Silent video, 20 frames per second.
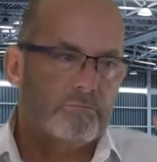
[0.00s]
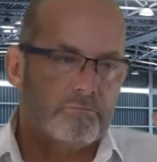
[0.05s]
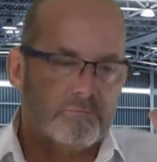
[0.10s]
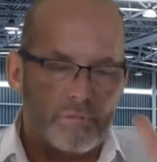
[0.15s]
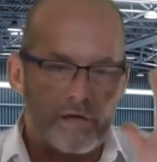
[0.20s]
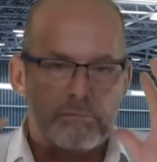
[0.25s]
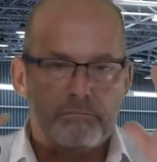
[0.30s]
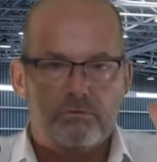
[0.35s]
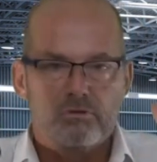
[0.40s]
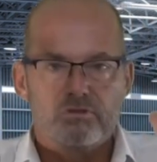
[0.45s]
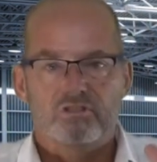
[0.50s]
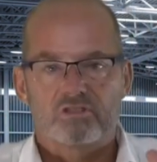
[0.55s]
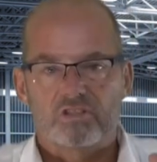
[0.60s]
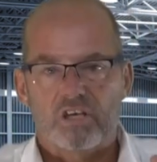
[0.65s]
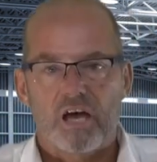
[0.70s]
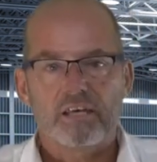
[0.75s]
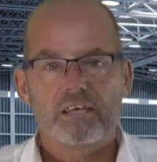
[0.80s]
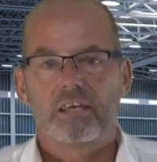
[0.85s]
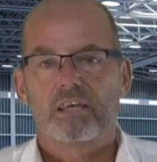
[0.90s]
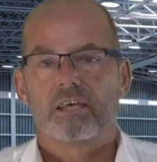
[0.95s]
people's
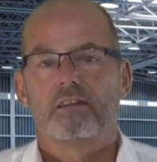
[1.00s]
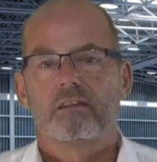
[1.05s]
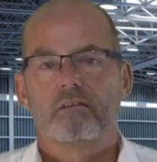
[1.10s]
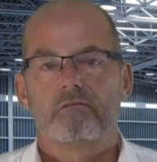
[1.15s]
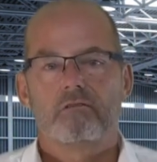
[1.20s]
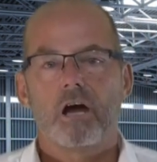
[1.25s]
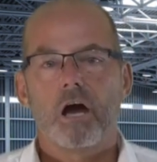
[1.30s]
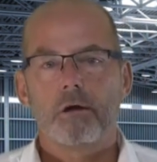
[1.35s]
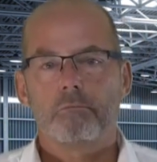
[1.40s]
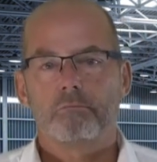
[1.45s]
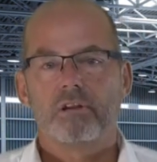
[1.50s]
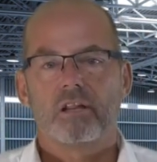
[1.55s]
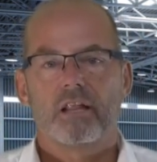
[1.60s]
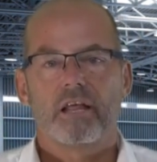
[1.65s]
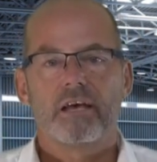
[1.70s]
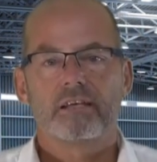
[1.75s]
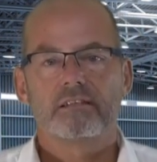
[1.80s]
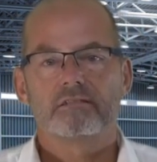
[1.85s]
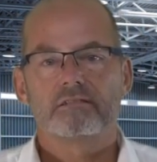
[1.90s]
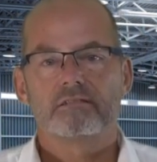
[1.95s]
psyche in the right
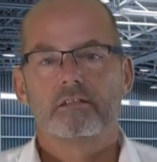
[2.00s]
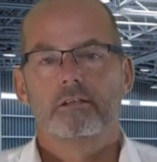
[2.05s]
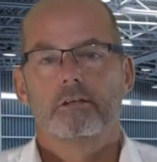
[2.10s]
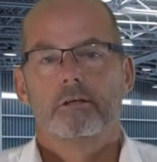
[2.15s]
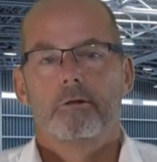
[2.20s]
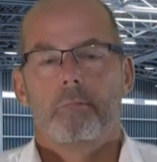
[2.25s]
place,